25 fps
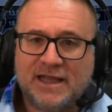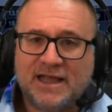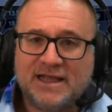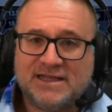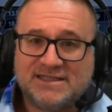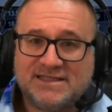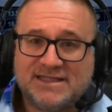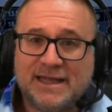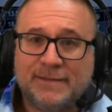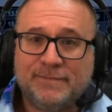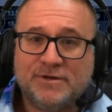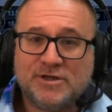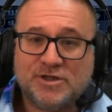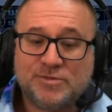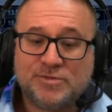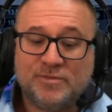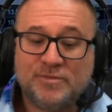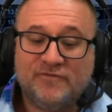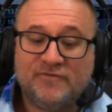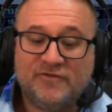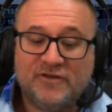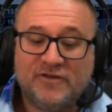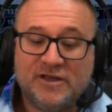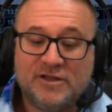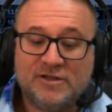
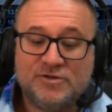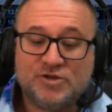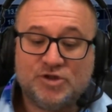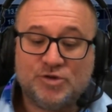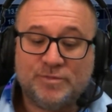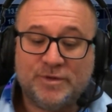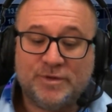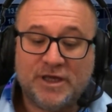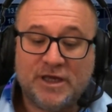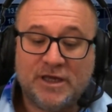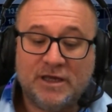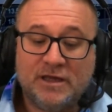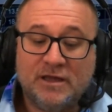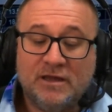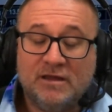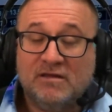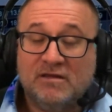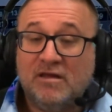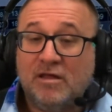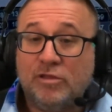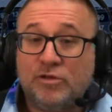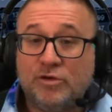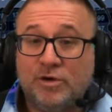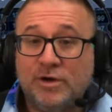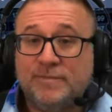establishment fee to be
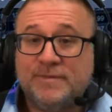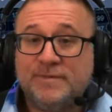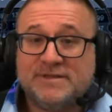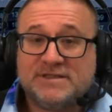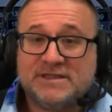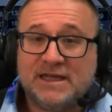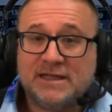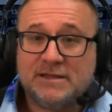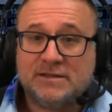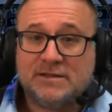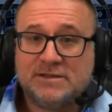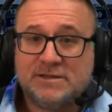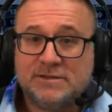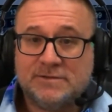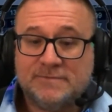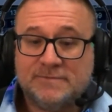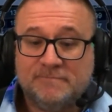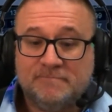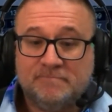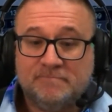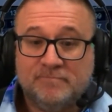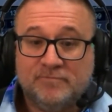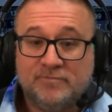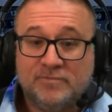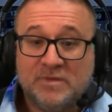3%,
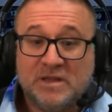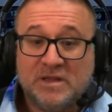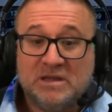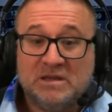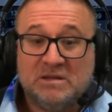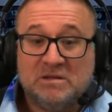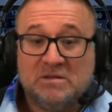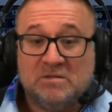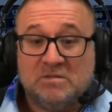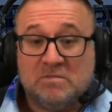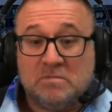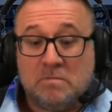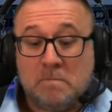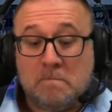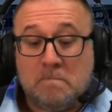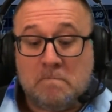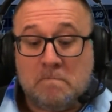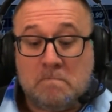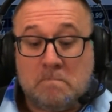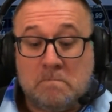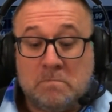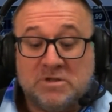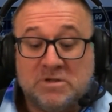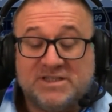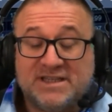
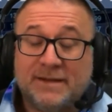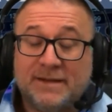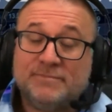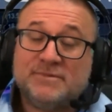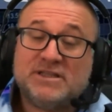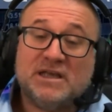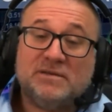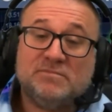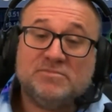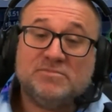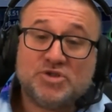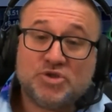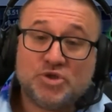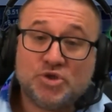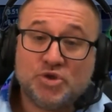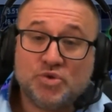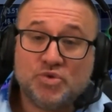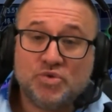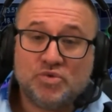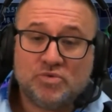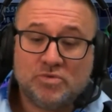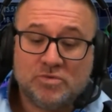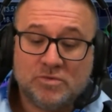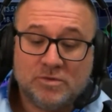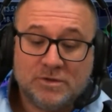sometimes
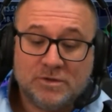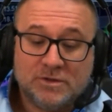2%.